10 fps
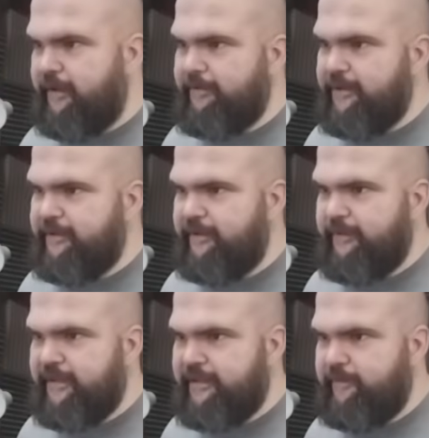I'm just going to
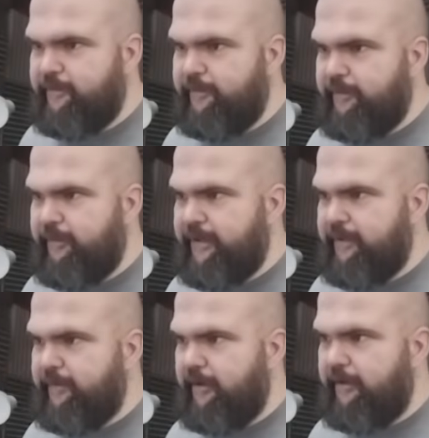be
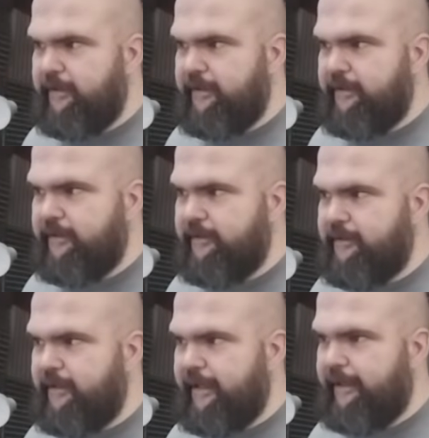spitballing here.
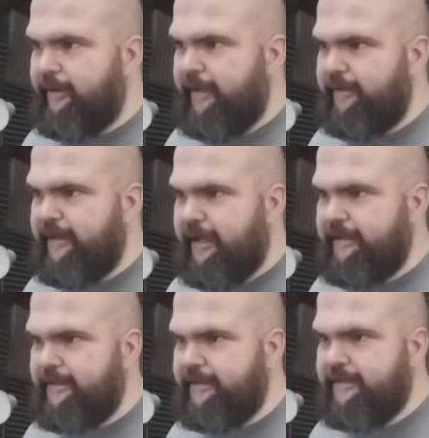Like, I don't have any
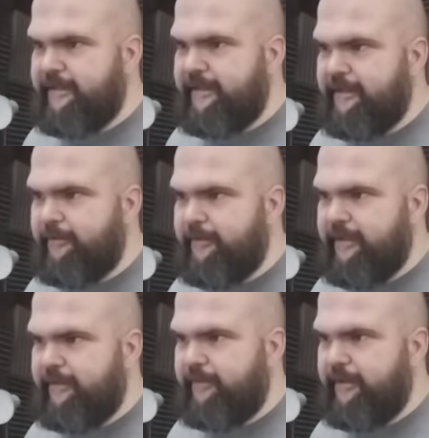ideas. I didn't come up with
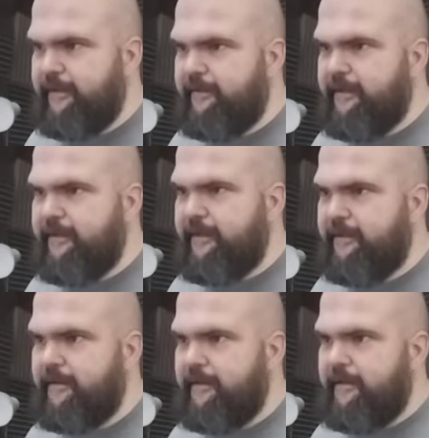any plan or
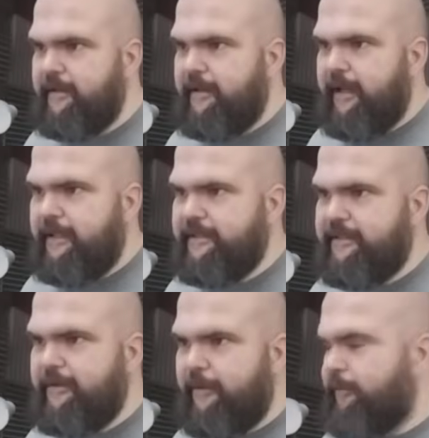anything. I just
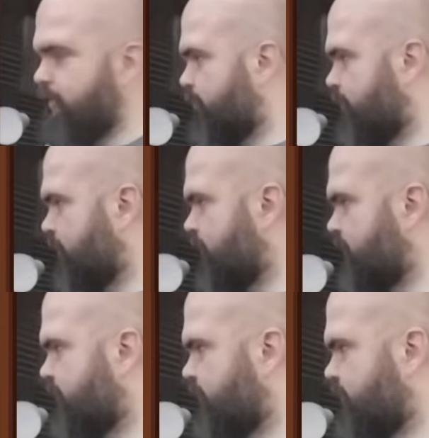know I want the
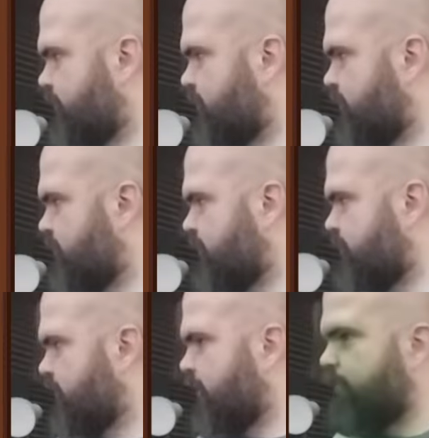player,
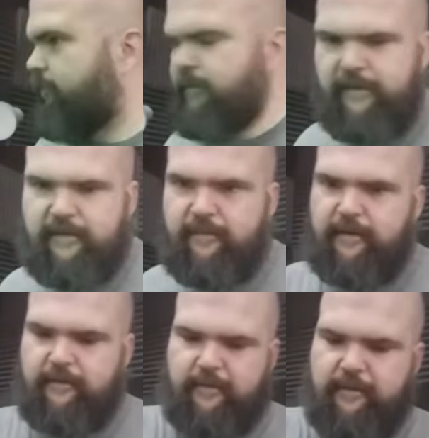and I'll do this right
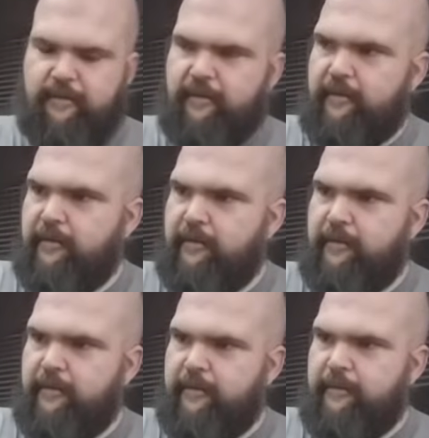quick.
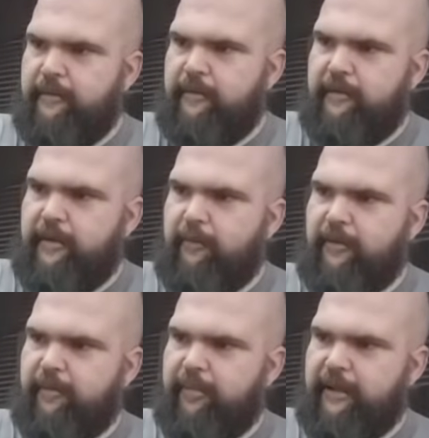I want
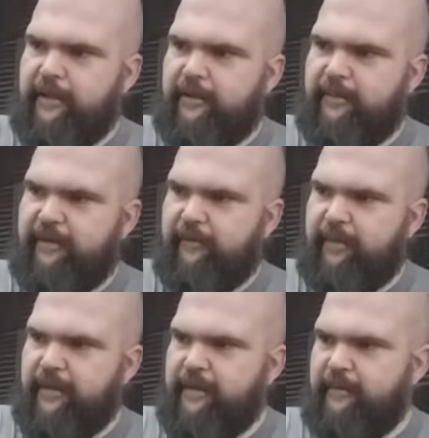the player to be able to
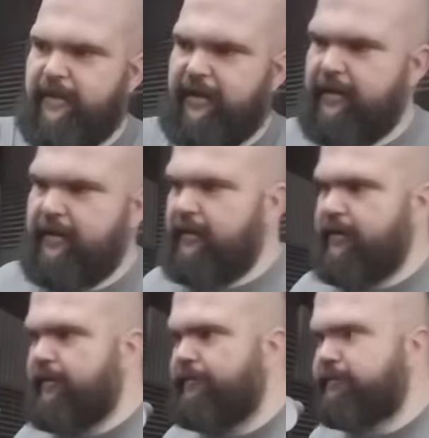play some nice
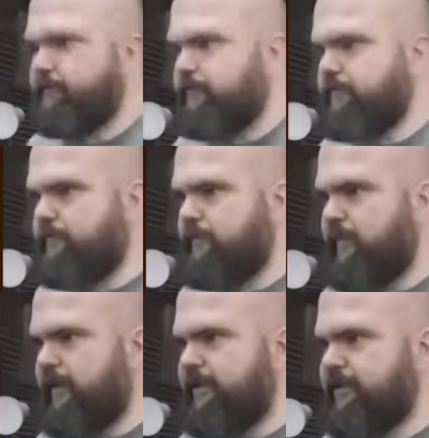things.
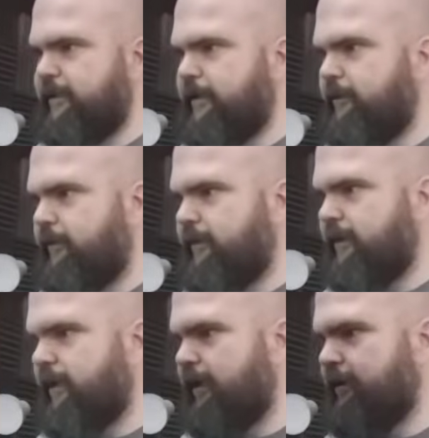And I'll show y'all what we
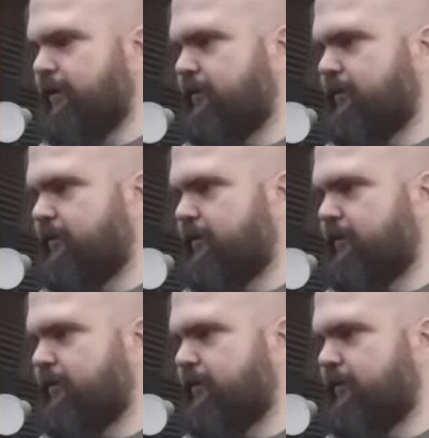got.